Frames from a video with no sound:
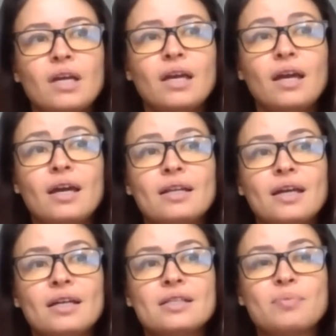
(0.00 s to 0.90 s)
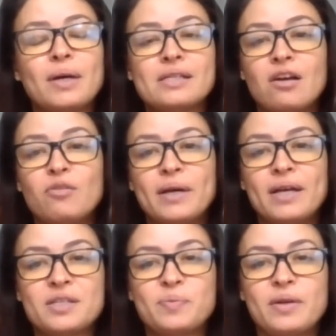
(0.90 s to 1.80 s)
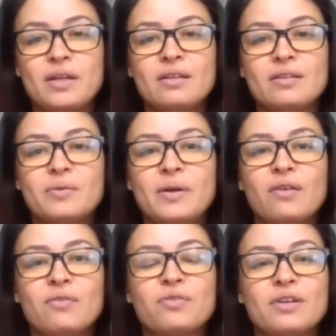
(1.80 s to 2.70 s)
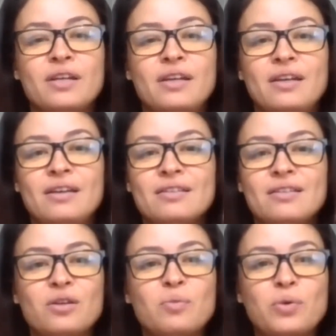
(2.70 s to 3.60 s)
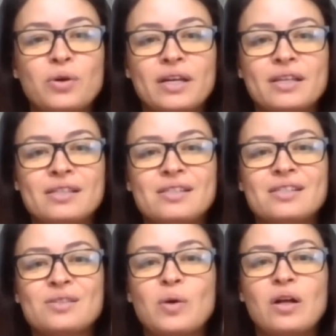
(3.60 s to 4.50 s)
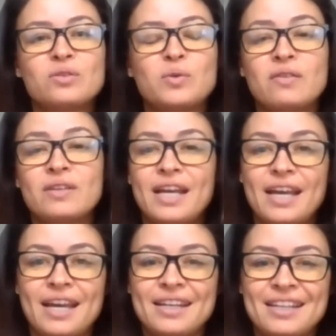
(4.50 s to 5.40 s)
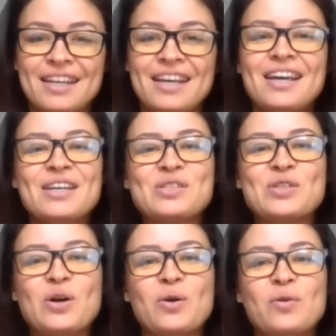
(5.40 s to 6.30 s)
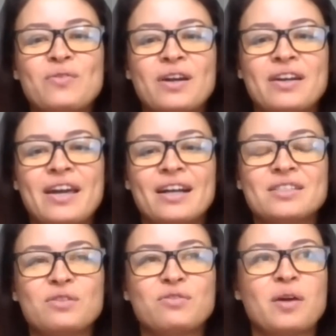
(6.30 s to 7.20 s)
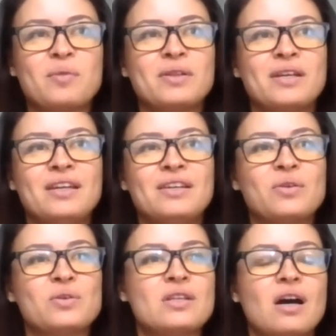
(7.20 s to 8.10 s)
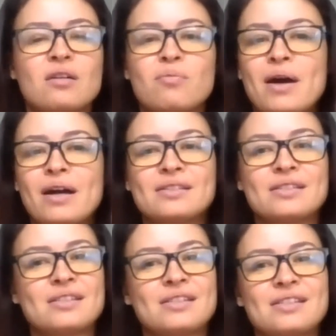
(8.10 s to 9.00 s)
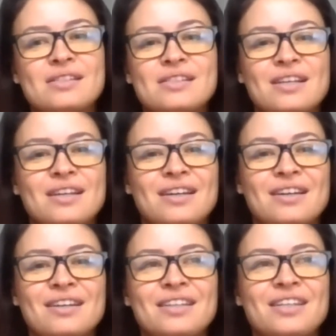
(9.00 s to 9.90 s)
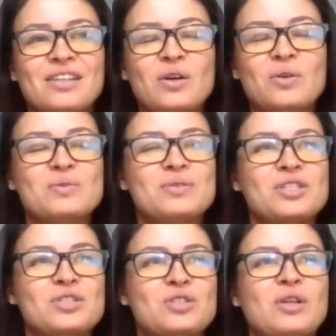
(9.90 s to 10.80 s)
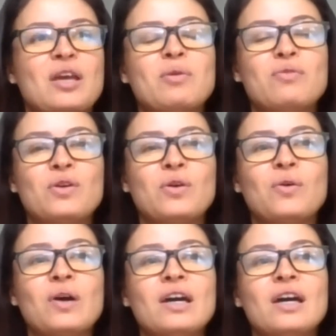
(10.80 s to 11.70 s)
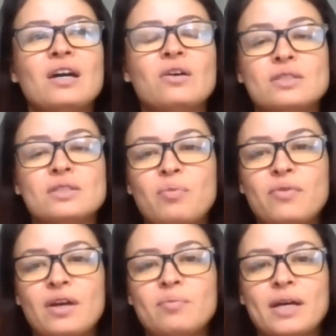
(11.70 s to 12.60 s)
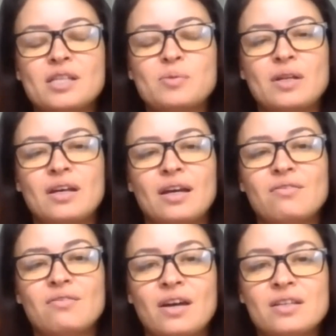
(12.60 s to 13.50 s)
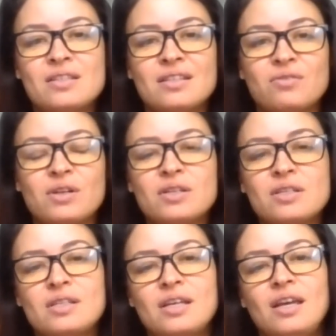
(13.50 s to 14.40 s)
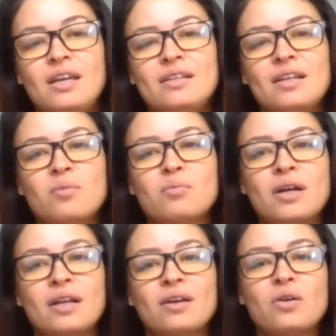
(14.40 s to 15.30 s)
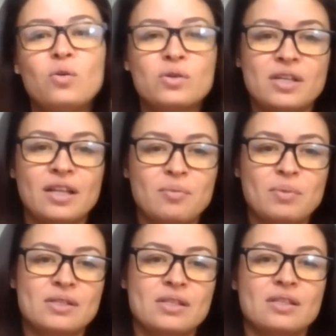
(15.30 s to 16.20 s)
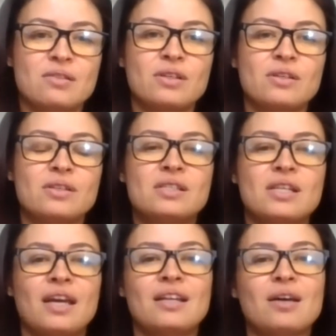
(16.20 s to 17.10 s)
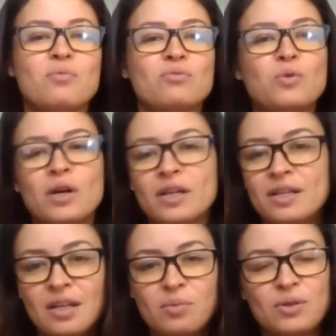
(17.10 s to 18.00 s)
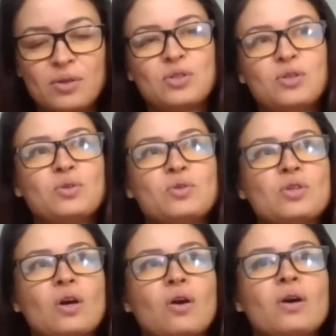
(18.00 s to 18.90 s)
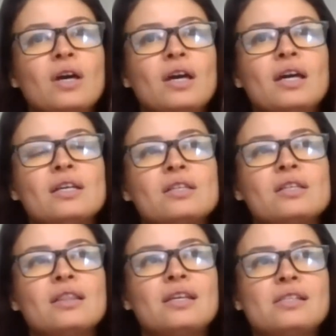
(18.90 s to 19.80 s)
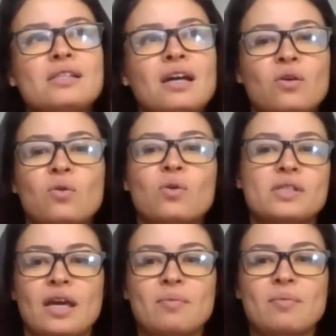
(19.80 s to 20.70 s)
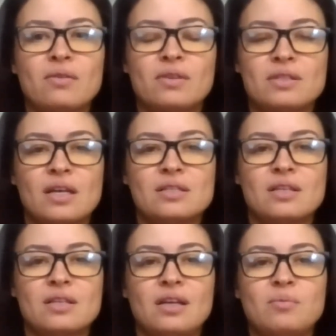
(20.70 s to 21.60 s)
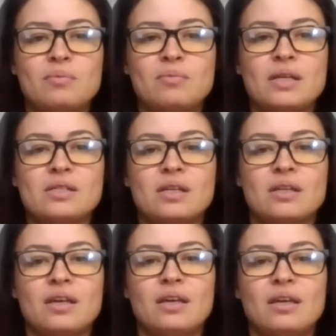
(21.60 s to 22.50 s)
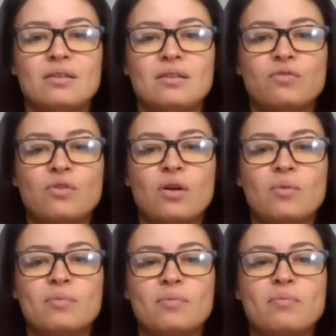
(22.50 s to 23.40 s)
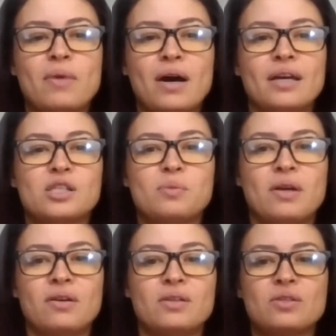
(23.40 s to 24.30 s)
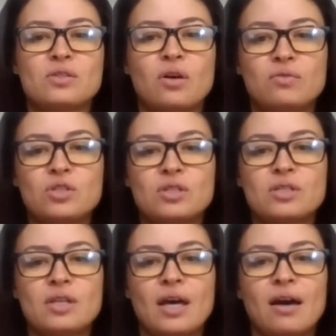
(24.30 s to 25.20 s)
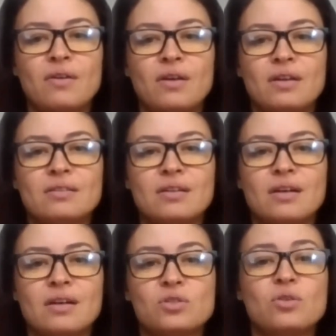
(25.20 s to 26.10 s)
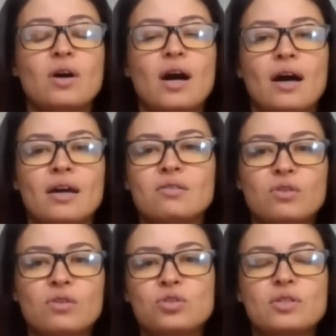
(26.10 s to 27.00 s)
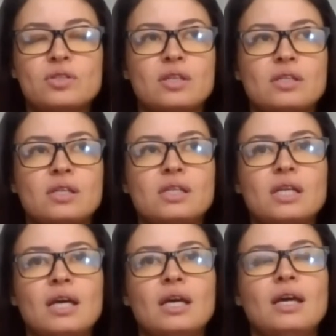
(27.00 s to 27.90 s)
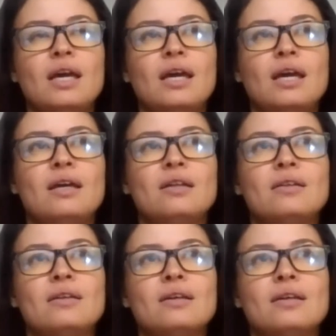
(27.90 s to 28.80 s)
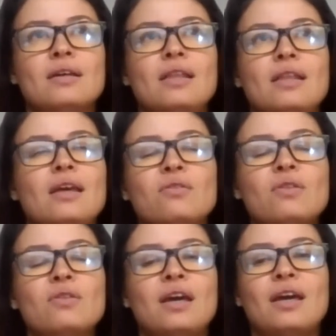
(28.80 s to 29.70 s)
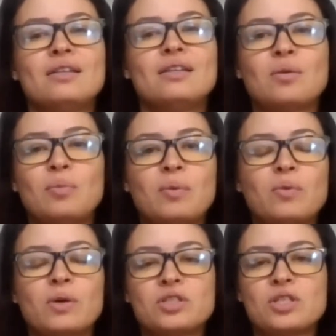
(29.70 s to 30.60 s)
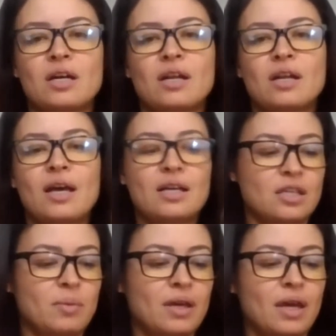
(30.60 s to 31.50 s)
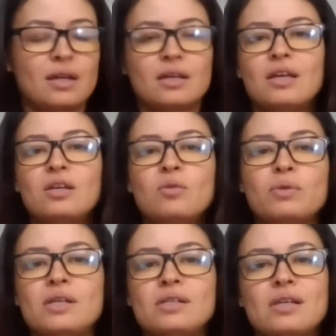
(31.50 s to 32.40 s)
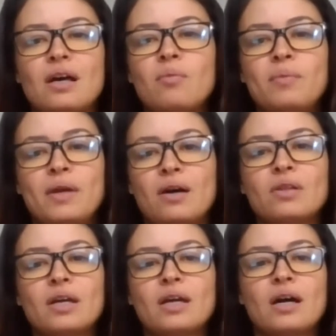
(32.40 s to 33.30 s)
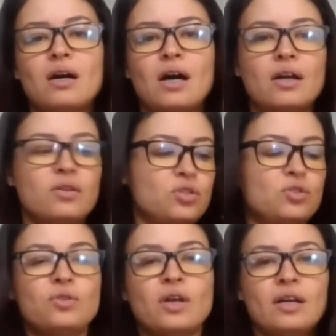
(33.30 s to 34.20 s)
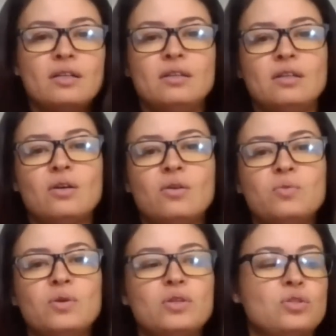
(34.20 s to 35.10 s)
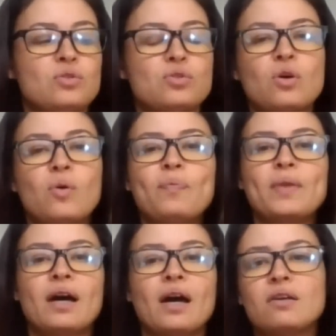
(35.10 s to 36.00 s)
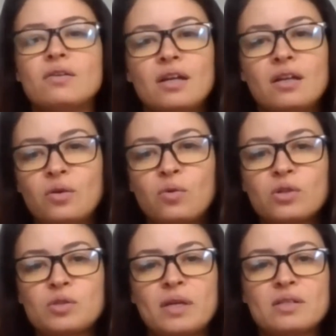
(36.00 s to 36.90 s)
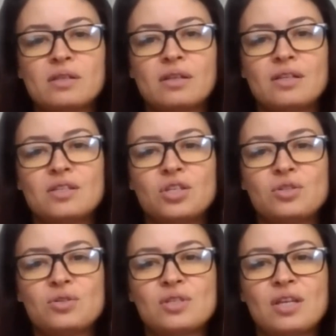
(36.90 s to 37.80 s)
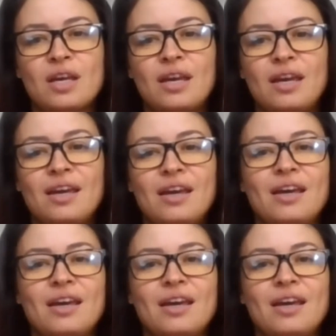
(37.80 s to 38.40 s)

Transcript: And it's myself, my husband, we have 3 little boys, 12, and 8. So very active family, soccer practices, just to name a few. On top of that, my husband and I invest in real estate. I'm running a wholesaling business in real estate. And I'm working W-2. So this kind of course came out of necessity and basically from my experience of just having to hire a virtual assistant. And in the end of the day, some people were just kind of asking me, Anna, can you please help me out? Like, how did you do that? What did you do? So I created a course basically just to say,